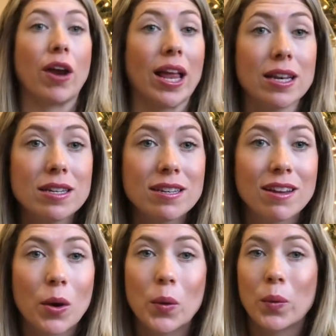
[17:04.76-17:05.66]
friend
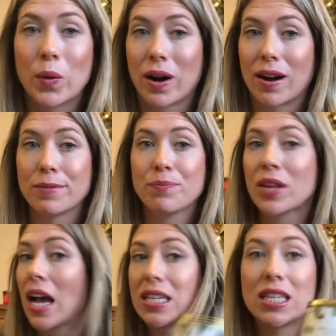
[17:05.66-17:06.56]
or
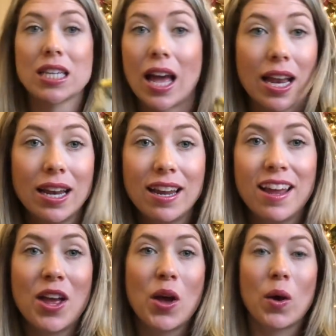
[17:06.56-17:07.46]
a son
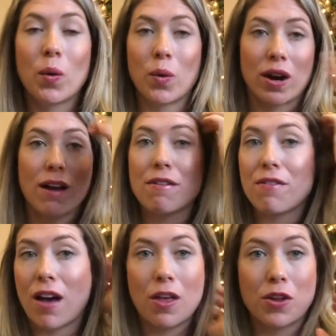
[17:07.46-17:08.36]
or a
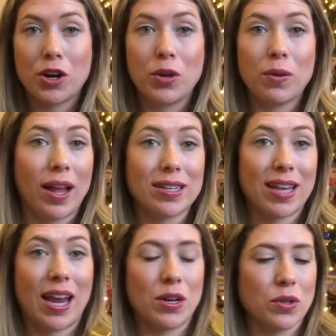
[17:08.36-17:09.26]
father who likes
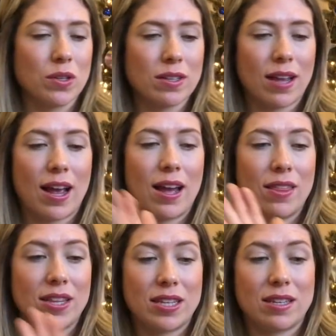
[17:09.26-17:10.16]
candles.
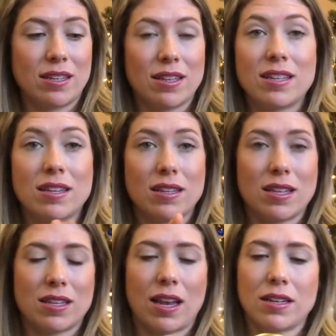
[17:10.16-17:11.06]
This is the
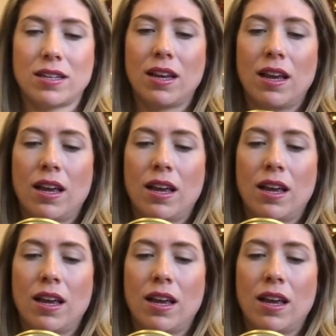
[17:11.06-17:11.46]
scent.